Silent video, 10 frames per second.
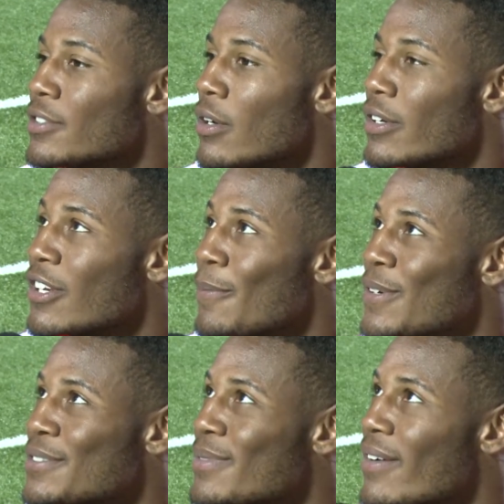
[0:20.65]
You know, he go
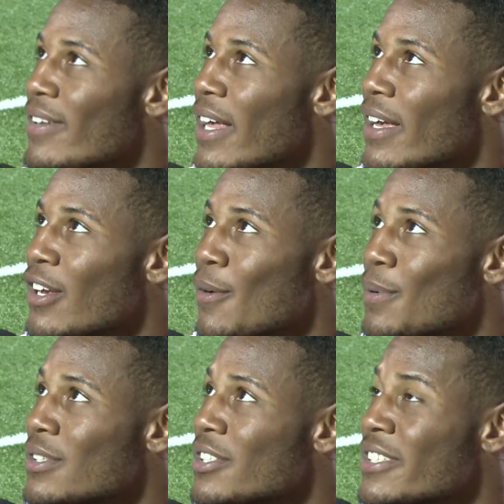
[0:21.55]
push me every day. He go
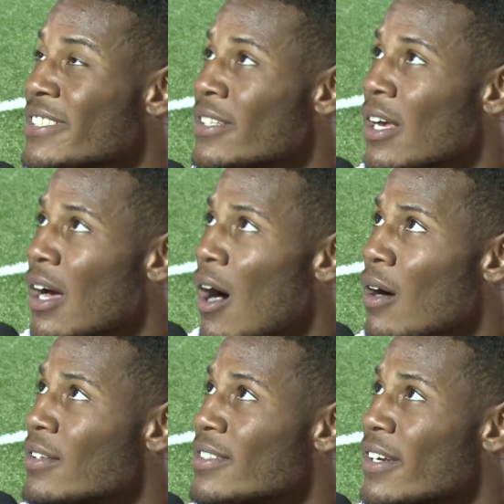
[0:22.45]
push us all
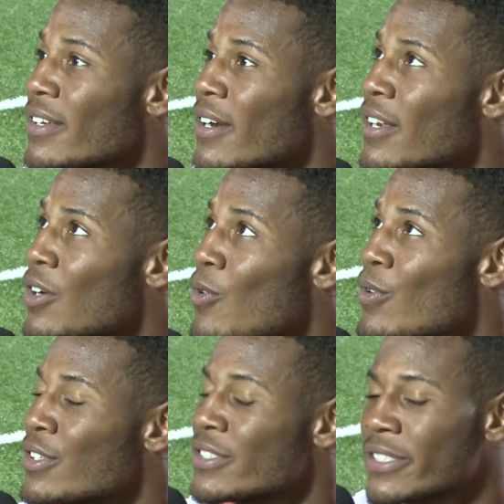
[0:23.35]
the secondary, the
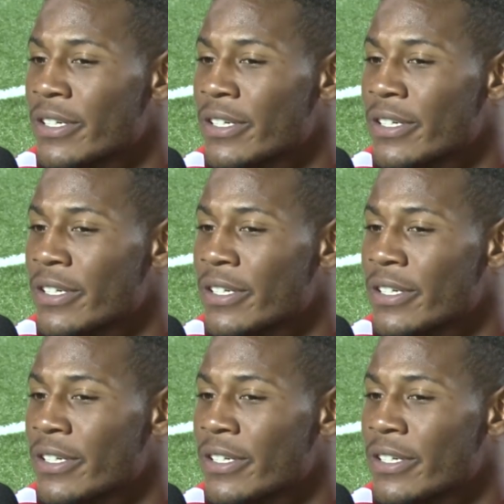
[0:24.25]
corners.